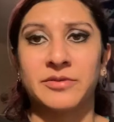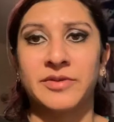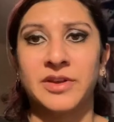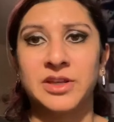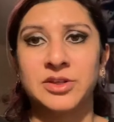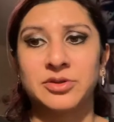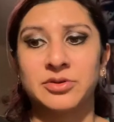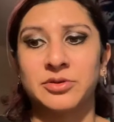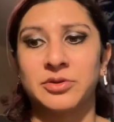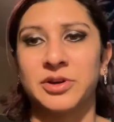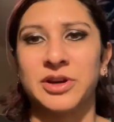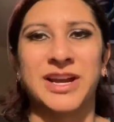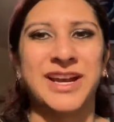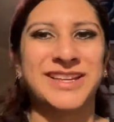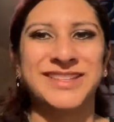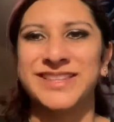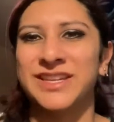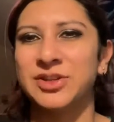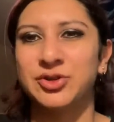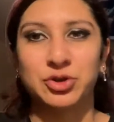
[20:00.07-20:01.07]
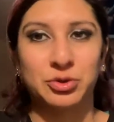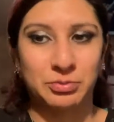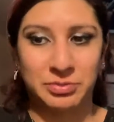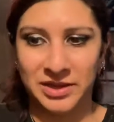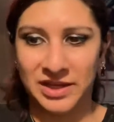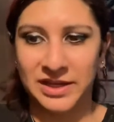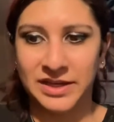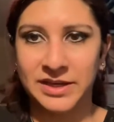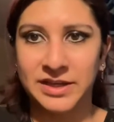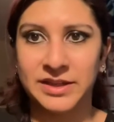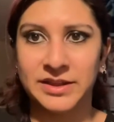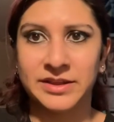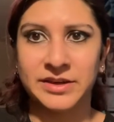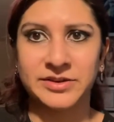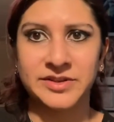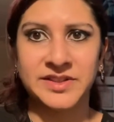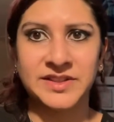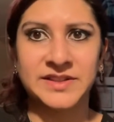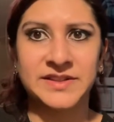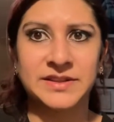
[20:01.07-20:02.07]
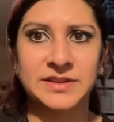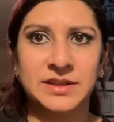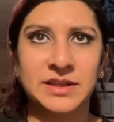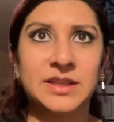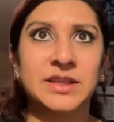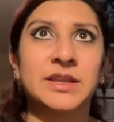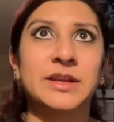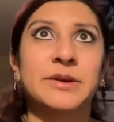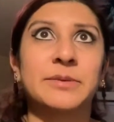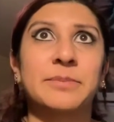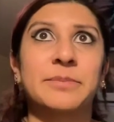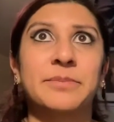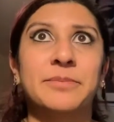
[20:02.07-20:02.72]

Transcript: angel, or has angel blood in their